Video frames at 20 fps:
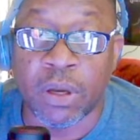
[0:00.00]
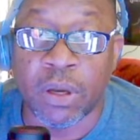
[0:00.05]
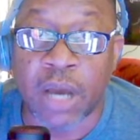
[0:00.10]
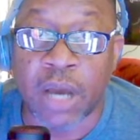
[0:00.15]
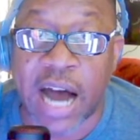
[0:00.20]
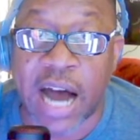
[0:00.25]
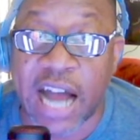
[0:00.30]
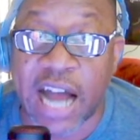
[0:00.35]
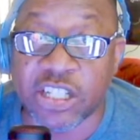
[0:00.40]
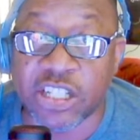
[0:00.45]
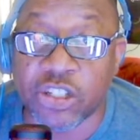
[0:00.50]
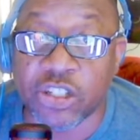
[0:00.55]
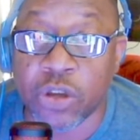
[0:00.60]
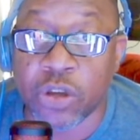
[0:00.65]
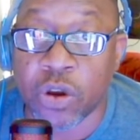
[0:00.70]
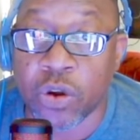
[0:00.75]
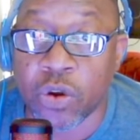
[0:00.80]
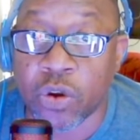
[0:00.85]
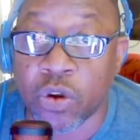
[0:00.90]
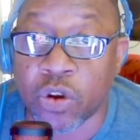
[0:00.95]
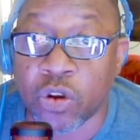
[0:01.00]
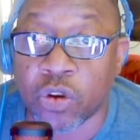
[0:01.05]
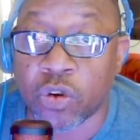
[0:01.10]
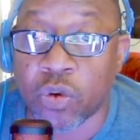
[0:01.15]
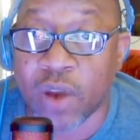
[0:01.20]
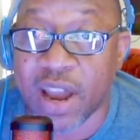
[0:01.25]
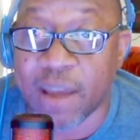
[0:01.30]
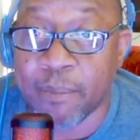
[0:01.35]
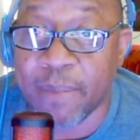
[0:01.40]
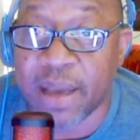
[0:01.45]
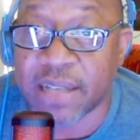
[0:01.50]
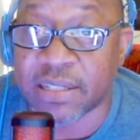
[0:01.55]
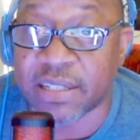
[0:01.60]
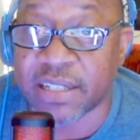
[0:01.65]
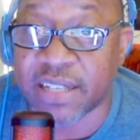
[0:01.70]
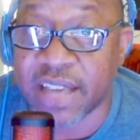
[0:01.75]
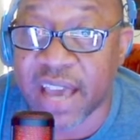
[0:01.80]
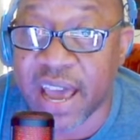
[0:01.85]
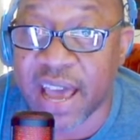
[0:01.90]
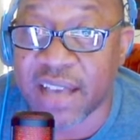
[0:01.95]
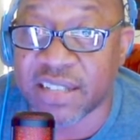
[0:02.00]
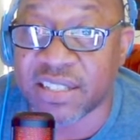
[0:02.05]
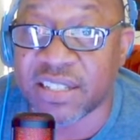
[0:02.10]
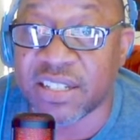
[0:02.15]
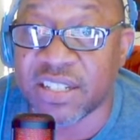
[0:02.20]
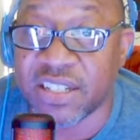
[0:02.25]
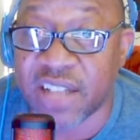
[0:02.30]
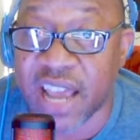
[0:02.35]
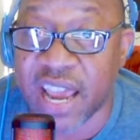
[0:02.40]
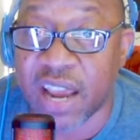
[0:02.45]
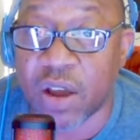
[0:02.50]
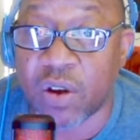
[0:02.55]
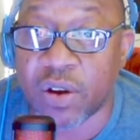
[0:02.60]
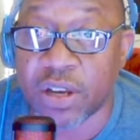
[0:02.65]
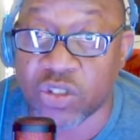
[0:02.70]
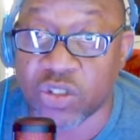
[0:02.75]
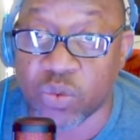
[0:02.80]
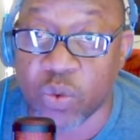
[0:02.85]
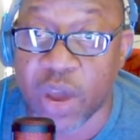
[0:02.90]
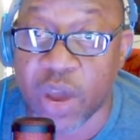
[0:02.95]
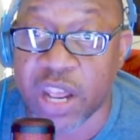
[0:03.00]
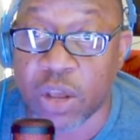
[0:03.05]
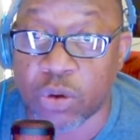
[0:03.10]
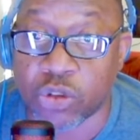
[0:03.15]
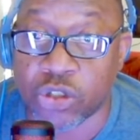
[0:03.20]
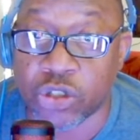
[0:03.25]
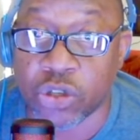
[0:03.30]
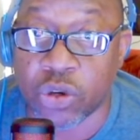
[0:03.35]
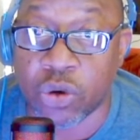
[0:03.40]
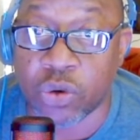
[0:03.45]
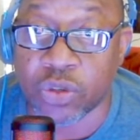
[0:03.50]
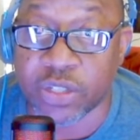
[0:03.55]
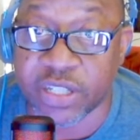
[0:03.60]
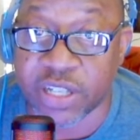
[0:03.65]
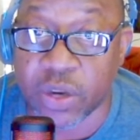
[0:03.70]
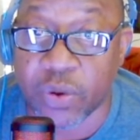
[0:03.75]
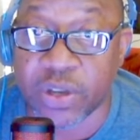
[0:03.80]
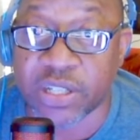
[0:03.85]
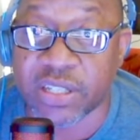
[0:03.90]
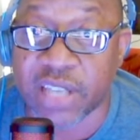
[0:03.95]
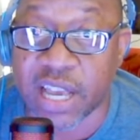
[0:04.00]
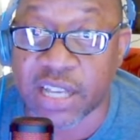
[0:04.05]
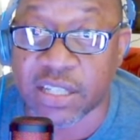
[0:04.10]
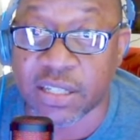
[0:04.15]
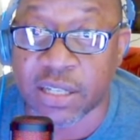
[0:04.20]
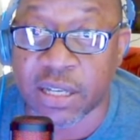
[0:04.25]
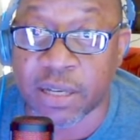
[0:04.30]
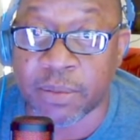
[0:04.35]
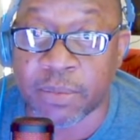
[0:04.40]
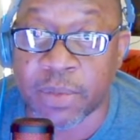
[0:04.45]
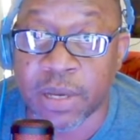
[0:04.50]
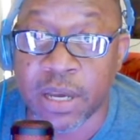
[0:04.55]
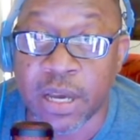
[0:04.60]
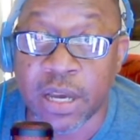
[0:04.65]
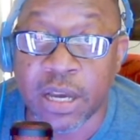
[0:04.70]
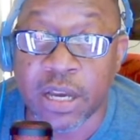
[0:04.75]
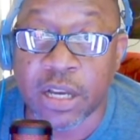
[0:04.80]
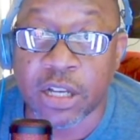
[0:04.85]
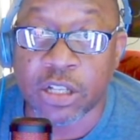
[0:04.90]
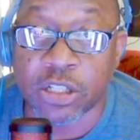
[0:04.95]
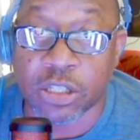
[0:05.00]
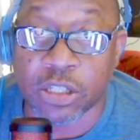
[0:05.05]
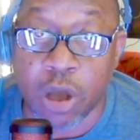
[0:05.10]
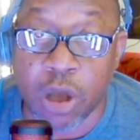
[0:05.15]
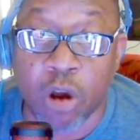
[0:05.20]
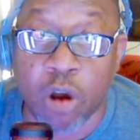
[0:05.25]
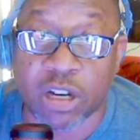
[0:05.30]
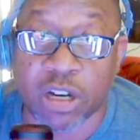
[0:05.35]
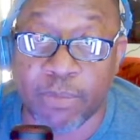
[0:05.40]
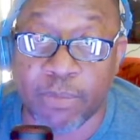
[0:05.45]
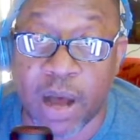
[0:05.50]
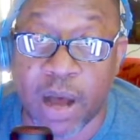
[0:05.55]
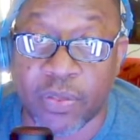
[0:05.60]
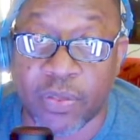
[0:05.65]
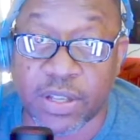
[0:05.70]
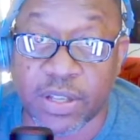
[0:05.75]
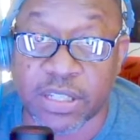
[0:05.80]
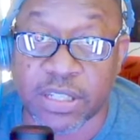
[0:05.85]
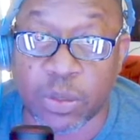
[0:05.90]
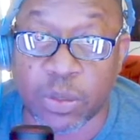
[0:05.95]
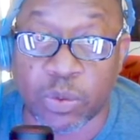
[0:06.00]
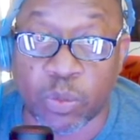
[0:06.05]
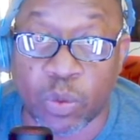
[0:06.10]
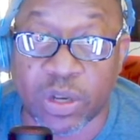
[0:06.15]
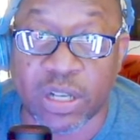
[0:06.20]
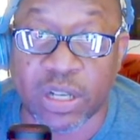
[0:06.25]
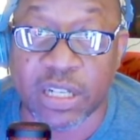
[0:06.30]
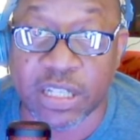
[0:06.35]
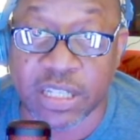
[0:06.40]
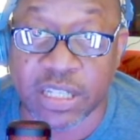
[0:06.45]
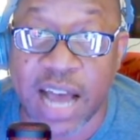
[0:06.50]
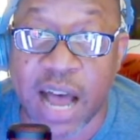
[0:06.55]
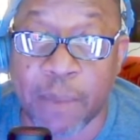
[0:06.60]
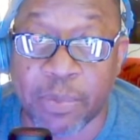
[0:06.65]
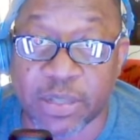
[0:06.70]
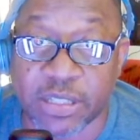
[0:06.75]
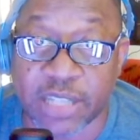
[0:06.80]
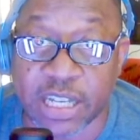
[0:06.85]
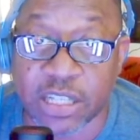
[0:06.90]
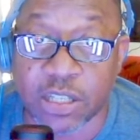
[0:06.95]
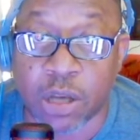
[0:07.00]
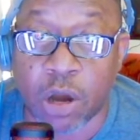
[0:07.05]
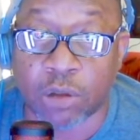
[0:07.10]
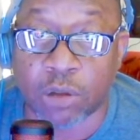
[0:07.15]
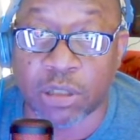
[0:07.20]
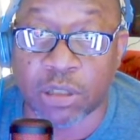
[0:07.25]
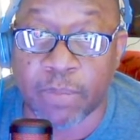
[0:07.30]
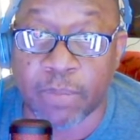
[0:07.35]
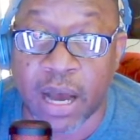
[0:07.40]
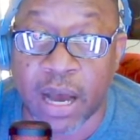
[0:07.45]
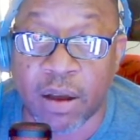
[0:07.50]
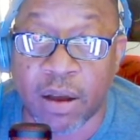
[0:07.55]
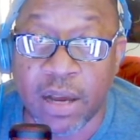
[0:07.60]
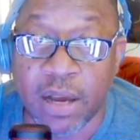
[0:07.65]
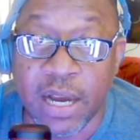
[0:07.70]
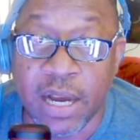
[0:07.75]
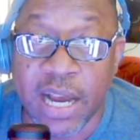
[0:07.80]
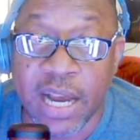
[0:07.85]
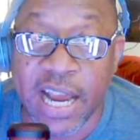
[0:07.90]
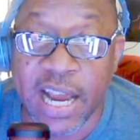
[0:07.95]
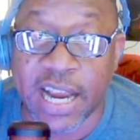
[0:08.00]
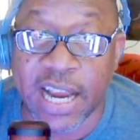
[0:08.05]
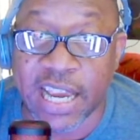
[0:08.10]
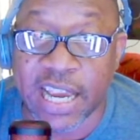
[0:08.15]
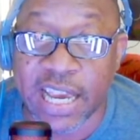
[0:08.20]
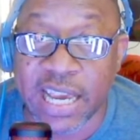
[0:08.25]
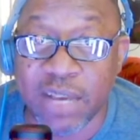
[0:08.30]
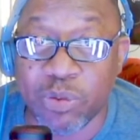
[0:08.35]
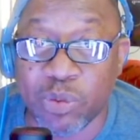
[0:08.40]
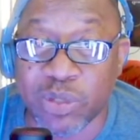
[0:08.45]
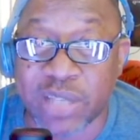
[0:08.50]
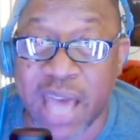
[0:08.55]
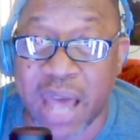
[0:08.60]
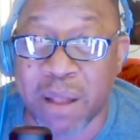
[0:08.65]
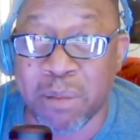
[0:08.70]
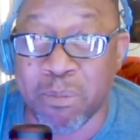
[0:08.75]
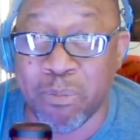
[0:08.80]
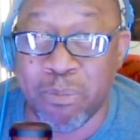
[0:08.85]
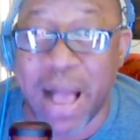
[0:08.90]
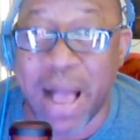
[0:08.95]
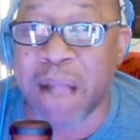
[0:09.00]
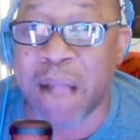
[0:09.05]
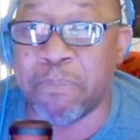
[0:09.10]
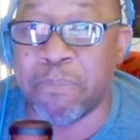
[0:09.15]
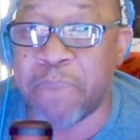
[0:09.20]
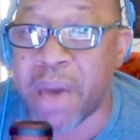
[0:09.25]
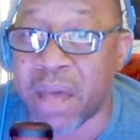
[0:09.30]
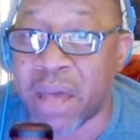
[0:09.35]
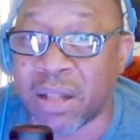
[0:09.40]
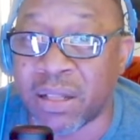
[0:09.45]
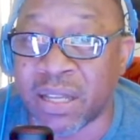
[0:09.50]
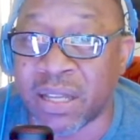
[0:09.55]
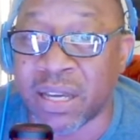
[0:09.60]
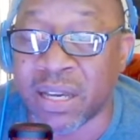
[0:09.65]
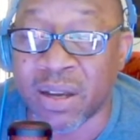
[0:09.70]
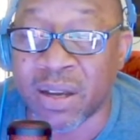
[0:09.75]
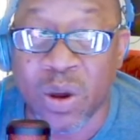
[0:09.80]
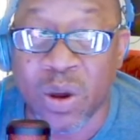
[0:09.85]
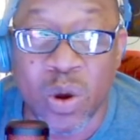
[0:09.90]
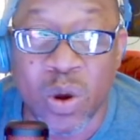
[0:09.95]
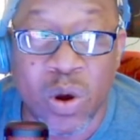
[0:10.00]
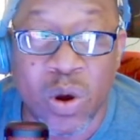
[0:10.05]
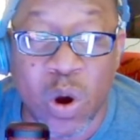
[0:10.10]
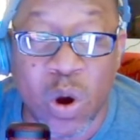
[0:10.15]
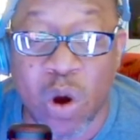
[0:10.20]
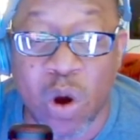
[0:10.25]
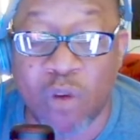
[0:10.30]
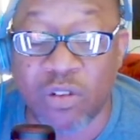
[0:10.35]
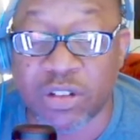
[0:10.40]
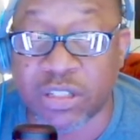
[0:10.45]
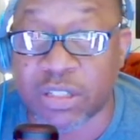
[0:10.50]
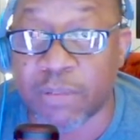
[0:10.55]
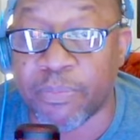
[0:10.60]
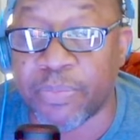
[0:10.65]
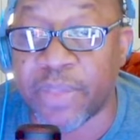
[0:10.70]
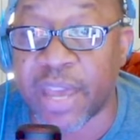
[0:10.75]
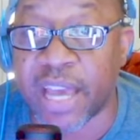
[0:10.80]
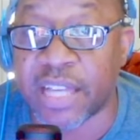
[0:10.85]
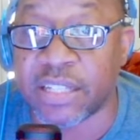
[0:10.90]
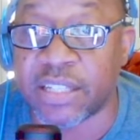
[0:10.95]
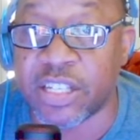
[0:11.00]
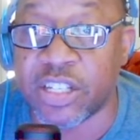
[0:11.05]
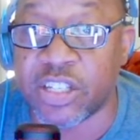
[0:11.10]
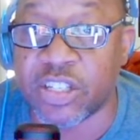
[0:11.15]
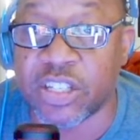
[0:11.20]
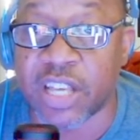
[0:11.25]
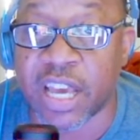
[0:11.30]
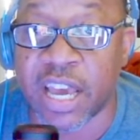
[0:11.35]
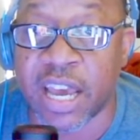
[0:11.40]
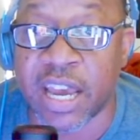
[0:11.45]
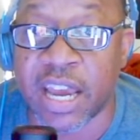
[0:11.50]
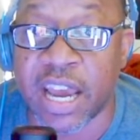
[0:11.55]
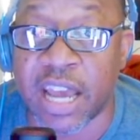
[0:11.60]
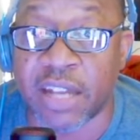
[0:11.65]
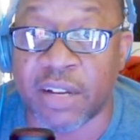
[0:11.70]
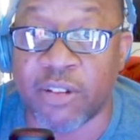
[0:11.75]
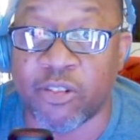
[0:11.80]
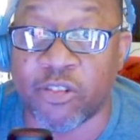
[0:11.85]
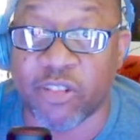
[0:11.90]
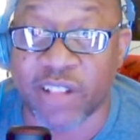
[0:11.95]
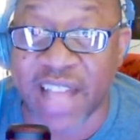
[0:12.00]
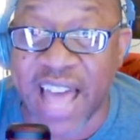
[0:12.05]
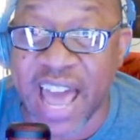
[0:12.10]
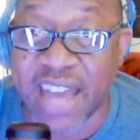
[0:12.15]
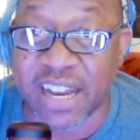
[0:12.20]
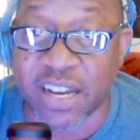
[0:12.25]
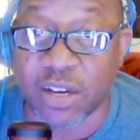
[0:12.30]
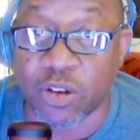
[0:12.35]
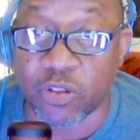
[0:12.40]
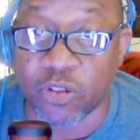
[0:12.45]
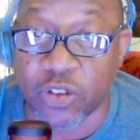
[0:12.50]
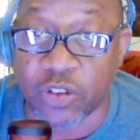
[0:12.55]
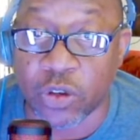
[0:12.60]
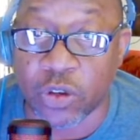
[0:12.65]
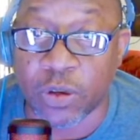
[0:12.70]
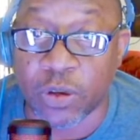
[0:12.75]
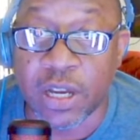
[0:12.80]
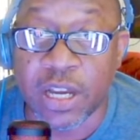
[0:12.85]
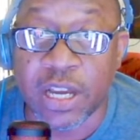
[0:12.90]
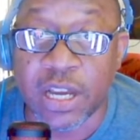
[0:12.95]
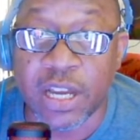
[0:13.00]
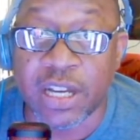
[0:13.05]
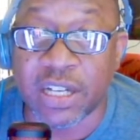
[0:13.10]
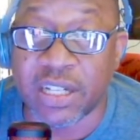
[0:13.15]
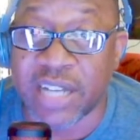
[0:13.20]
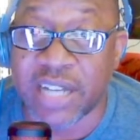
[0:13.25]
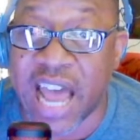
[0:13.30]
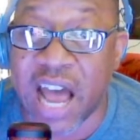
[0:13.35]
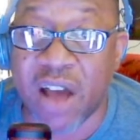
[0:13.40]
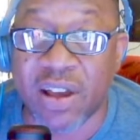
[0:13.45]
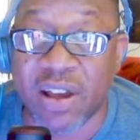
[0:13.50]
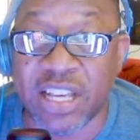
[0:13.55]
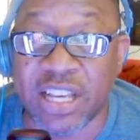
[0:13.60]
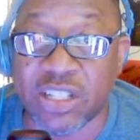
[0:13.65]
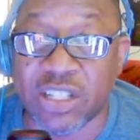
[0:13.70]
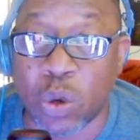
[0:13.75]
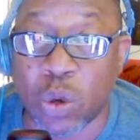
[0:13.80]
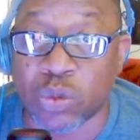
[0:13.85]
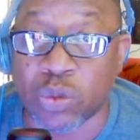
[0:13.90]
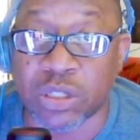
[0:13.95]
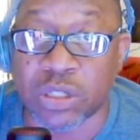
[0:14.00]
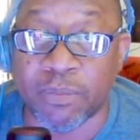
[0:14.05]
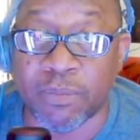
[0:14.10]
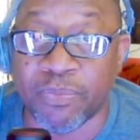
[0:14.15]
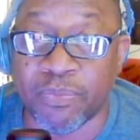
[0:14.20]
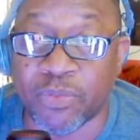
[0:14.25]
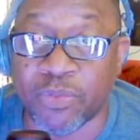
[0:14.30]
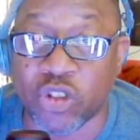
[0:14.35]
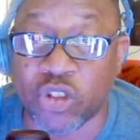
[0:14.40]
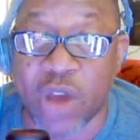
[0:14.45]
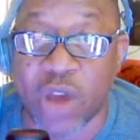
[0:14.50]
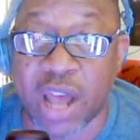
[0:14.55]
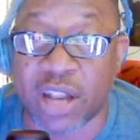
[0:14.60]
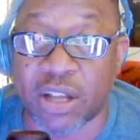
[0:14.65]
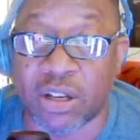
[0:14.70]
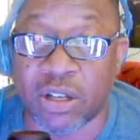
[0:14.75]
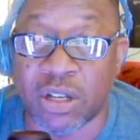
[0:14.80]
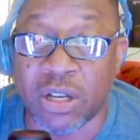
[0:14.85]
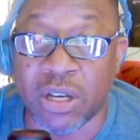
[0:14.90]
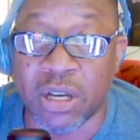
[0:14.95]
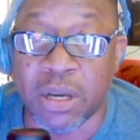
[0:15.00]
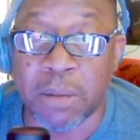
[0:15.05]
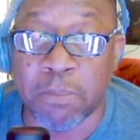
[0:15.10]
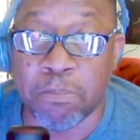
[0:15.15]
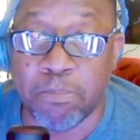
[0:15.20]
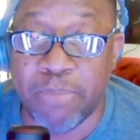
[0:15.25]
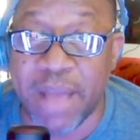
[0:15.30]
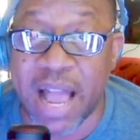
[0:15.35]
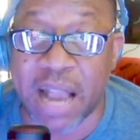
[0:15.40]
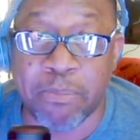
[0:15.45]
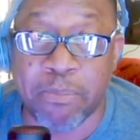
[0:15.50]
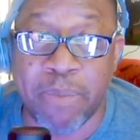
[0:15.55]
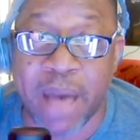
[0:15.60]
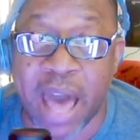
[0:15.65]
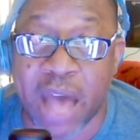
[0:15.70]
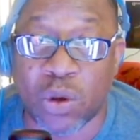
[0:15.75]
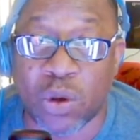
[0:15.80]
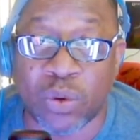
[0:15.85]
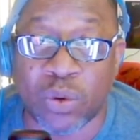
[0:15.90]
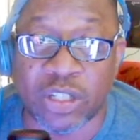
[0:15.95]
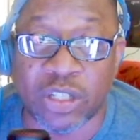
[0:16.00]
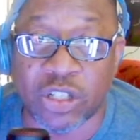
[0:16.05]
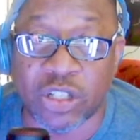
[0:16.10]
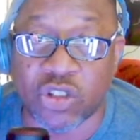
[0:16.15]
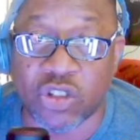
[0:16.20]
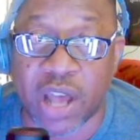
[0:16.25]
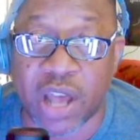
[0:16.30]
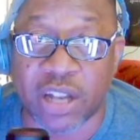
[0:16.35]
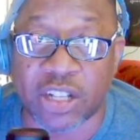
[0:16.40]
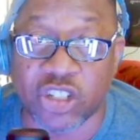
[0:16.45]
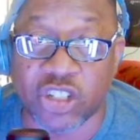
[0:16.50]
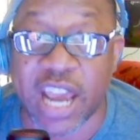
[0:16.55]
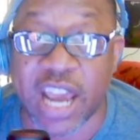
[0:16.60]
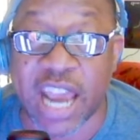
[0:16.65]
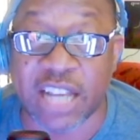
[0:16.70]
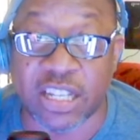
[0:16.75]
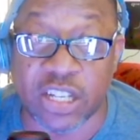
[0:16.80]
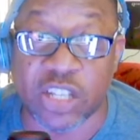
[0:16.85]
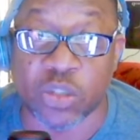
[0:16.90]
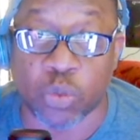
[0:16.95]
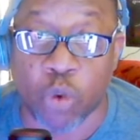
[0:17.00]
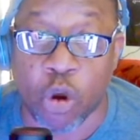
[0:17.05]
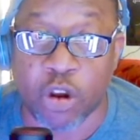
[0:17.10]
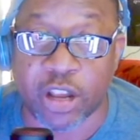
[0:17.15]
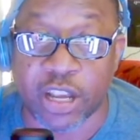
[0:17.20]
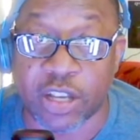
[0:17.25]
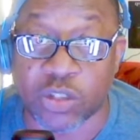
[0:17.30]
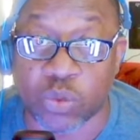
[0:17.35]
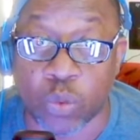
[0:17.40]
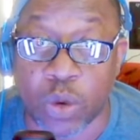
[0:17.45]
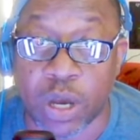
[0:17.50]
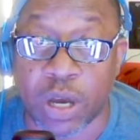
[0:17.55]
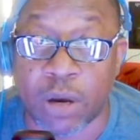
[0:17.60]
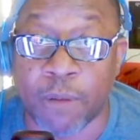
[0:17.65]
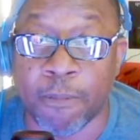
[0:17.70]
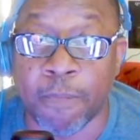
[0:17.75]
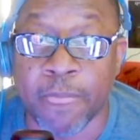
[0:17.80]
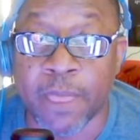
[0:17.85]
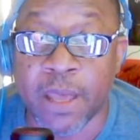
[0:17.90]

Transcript: I just heard Grandmaster Cass today on his radio show on Sirius XM talking about this. It was one of the topics they talked about, and he was kind of backpedaling over some things he said in a Vlad interview. Now he's on some trying to backpedal and trying to change his wording as well.